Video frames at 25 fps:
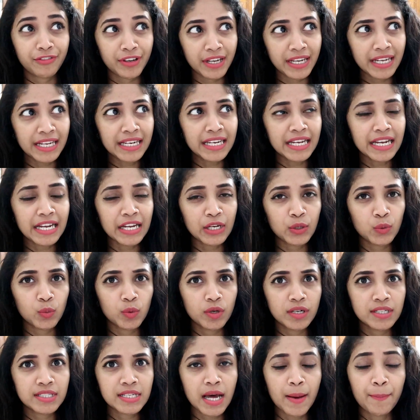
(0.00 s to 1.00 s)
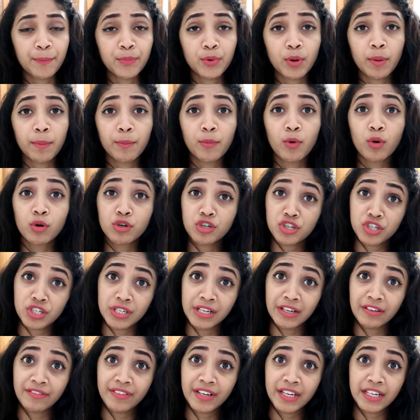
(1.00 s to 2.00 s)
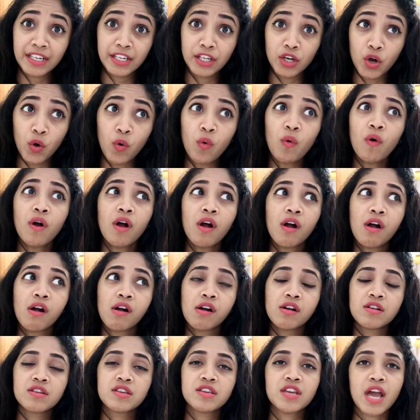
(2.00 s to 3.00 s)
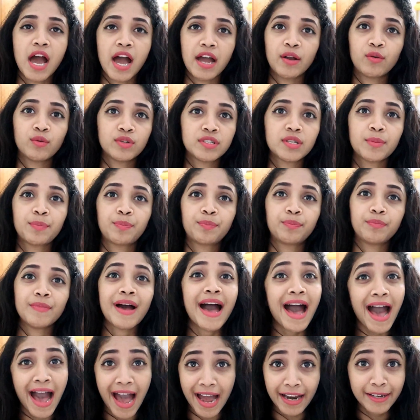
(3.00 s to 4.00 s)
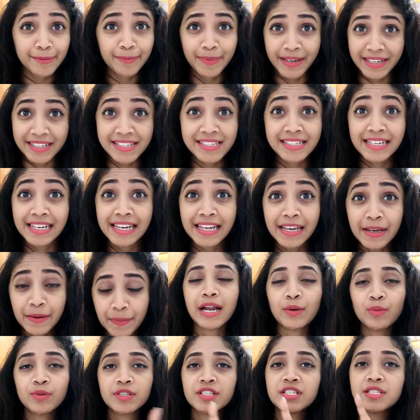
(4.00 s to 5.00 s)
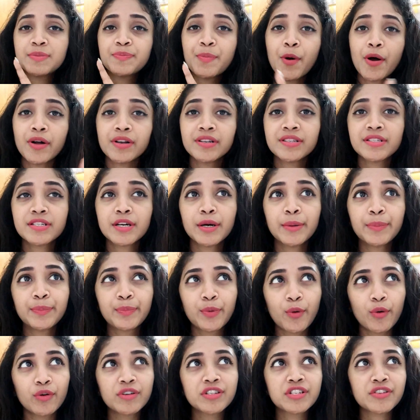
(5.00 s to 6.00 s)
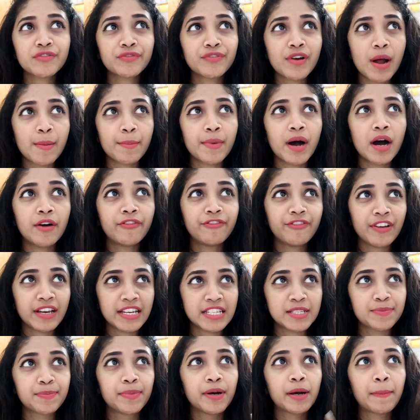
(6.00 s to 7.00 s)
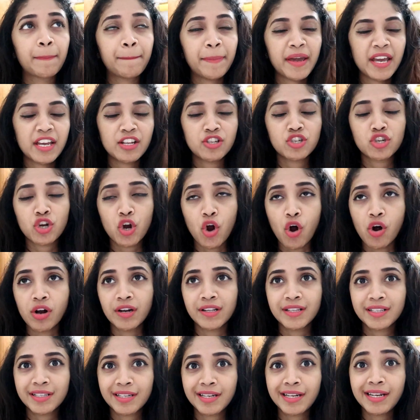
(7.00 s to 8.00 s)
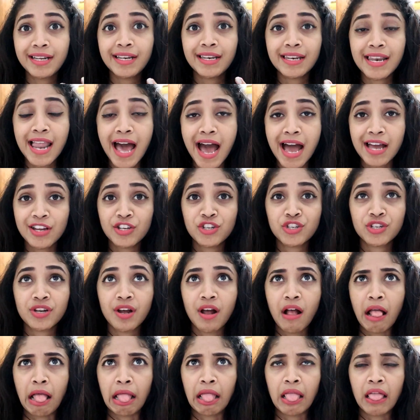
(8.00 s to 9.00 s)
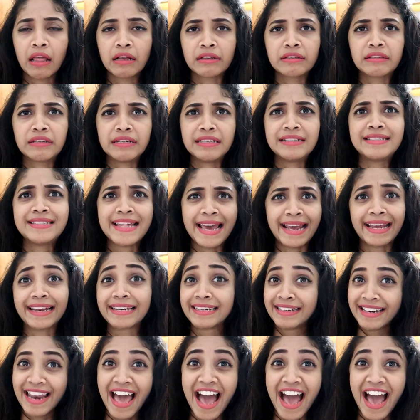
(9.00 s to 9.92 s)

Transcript: feed. It was a promotional video. Yeah, it was an ad basically. That was a sponsor post from a Facebook page called 3 Second